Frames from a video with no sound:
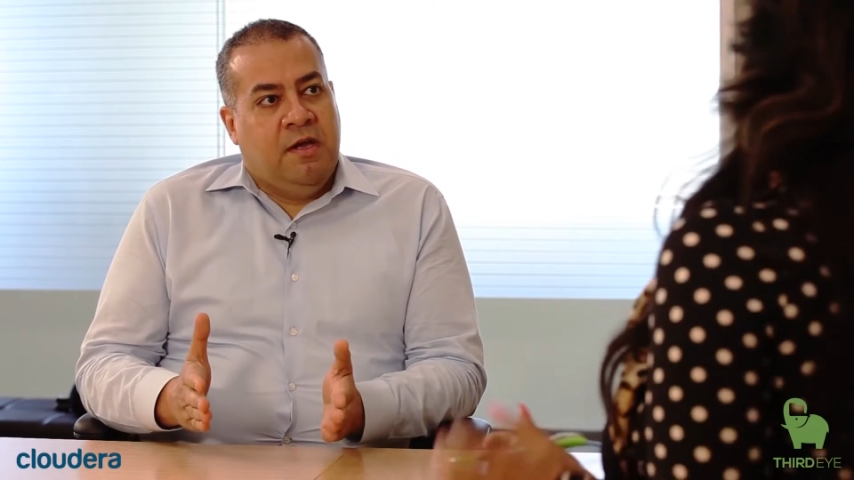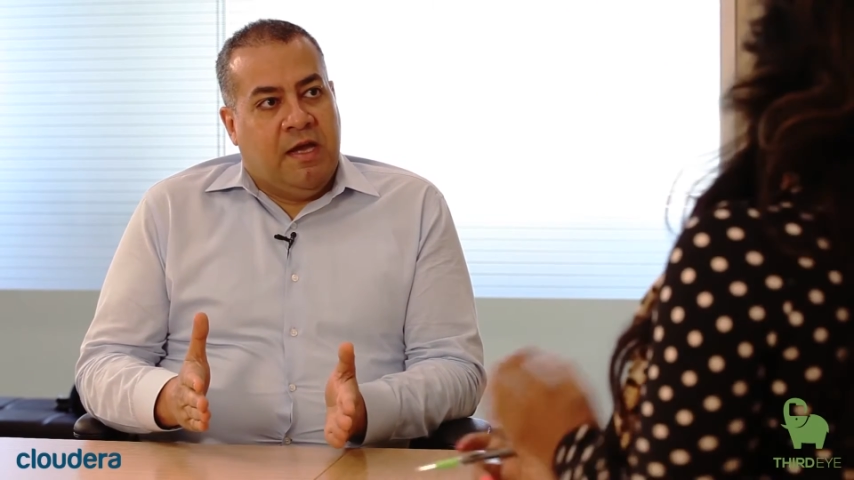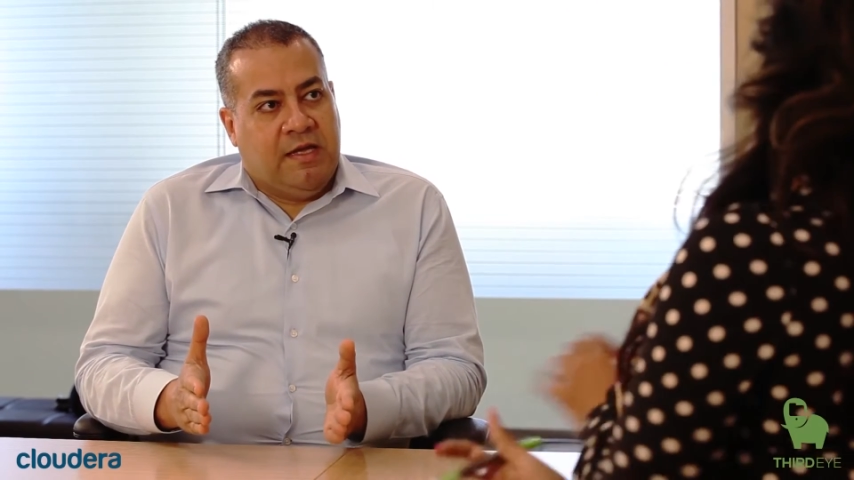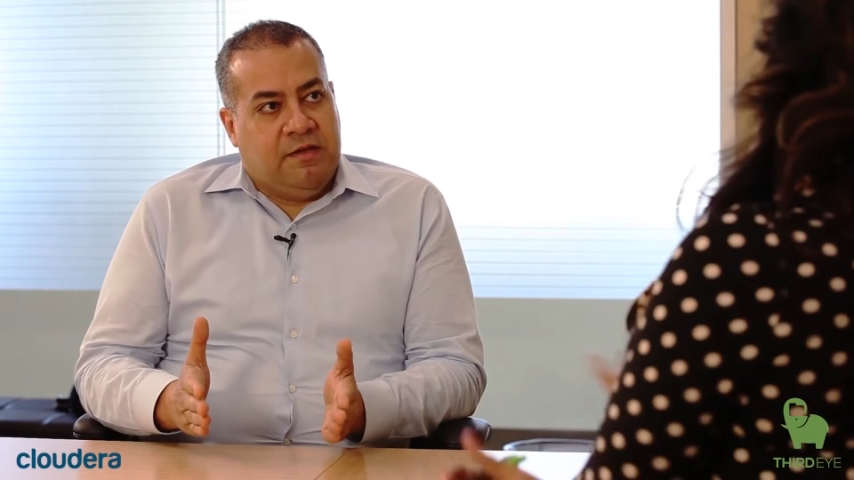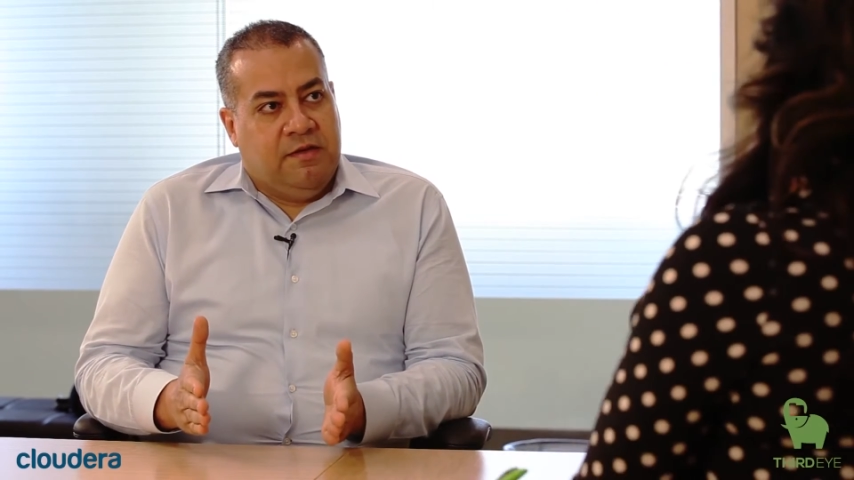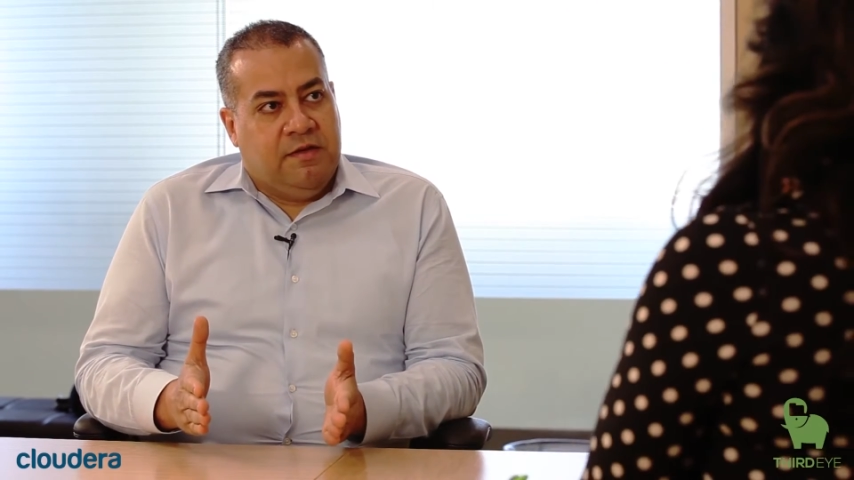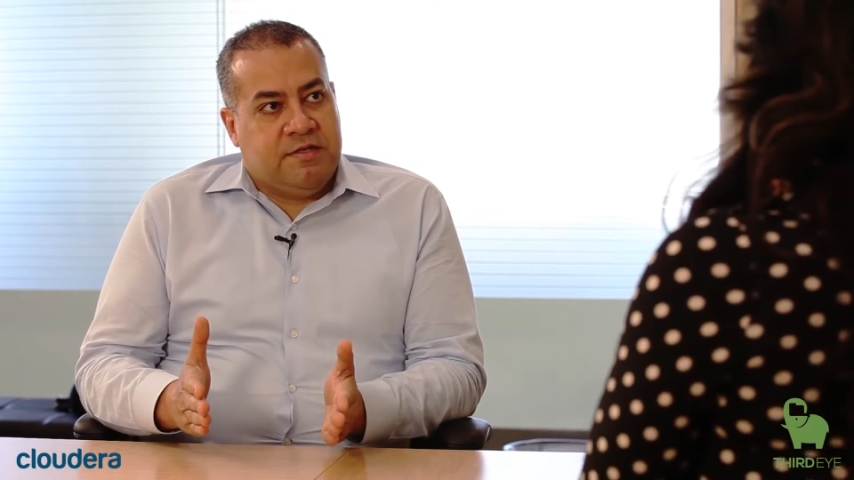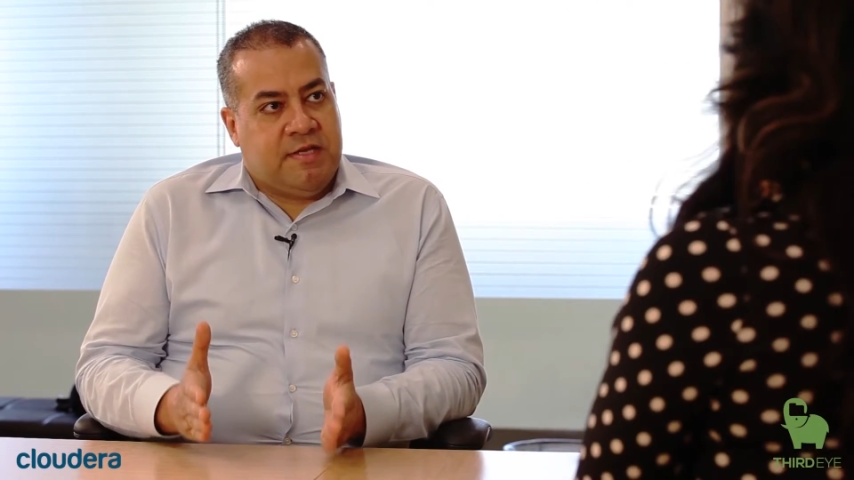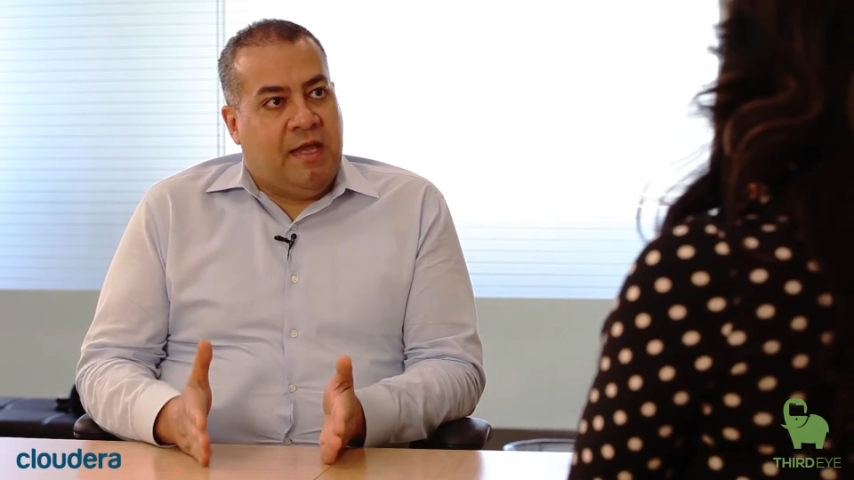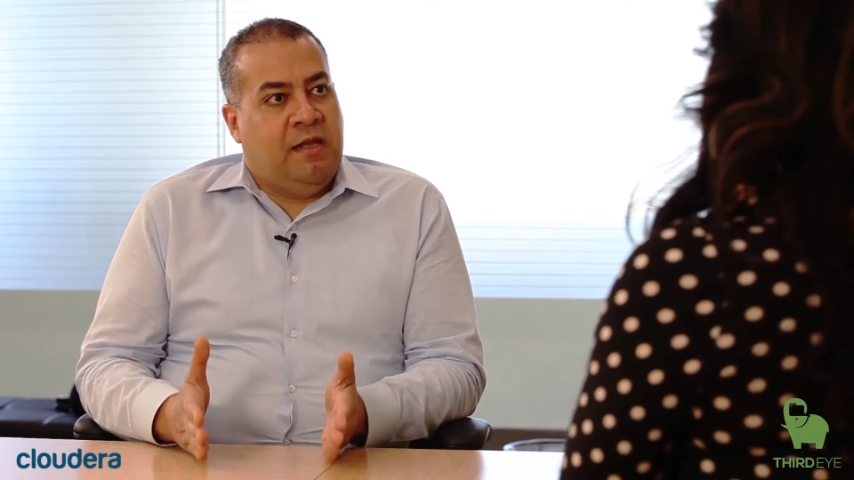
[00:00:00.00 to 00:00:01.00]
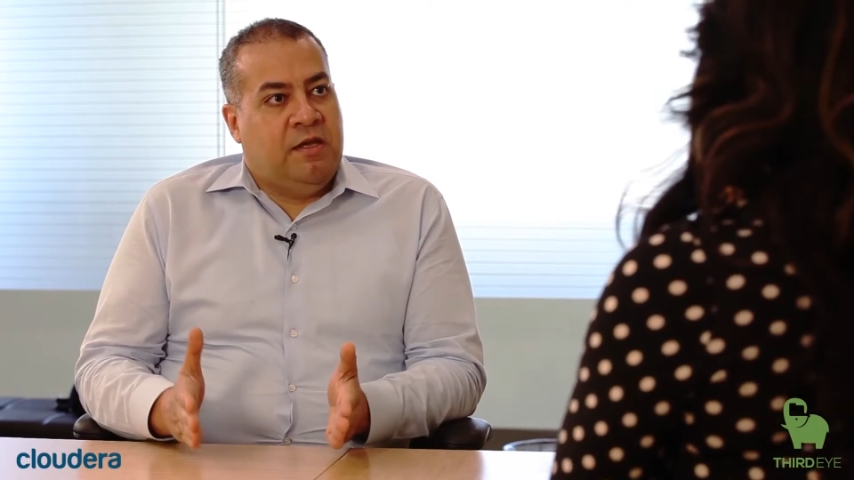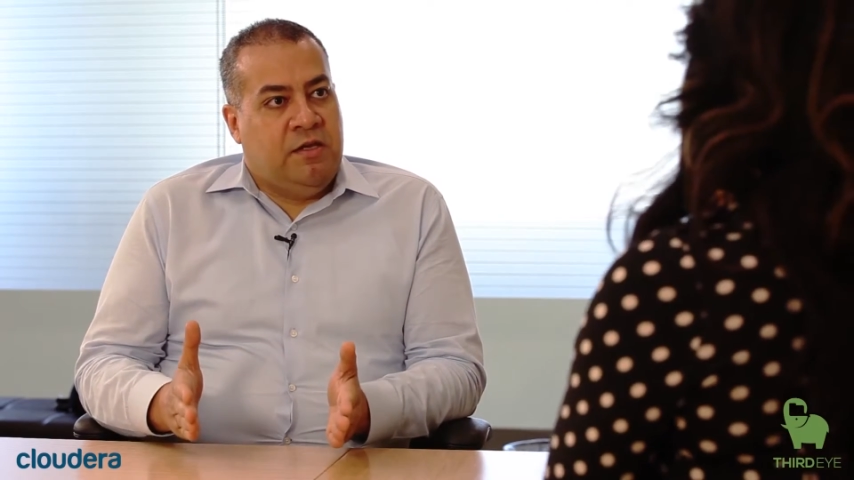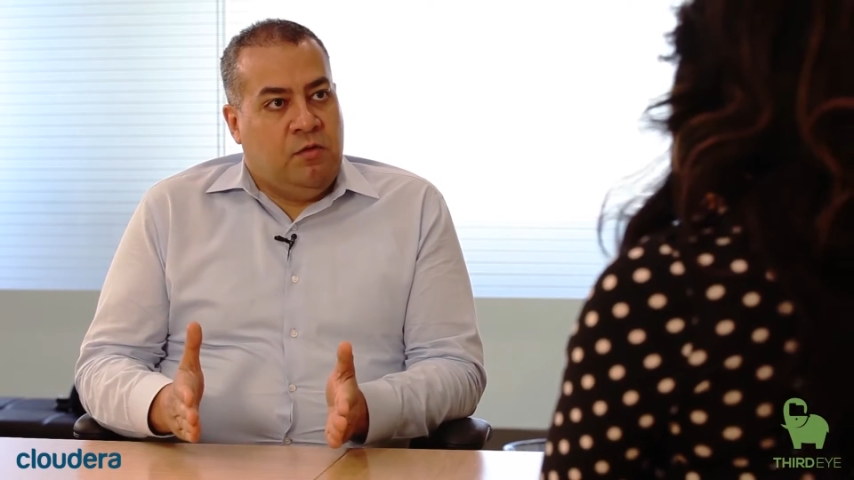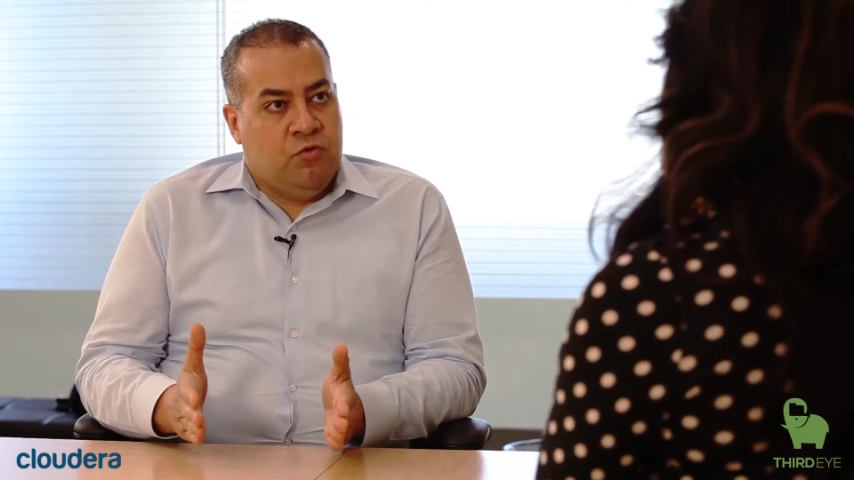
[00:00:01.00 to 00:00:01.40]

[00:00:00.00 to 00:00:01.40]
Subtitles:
and sell in new